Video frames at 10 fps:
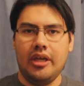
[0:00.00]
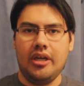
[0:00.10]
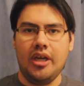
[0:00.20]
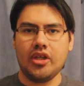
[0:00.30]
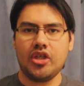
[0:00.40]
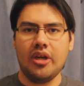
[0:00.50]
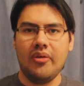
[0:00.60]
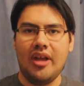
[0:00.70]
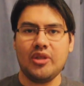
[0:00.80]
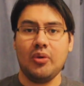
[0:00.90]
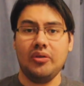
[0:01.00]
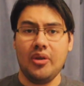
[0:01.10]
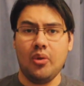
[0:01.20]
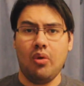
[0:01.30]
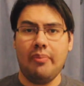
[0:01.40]
In a nutshell, that's what
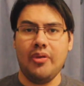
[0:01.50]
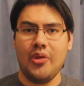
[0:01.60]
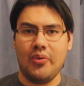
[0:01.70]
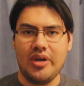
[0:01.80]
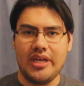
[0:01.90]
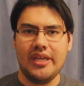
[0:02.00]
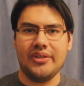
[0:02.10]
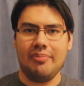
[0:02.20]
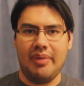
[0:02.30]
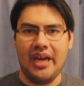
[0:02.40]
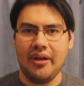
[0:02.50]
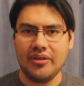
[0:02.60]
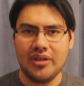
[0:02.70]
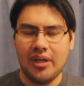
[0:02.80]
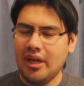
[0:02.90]
Lethal Weapon 3 is
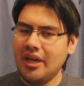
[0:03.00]
about.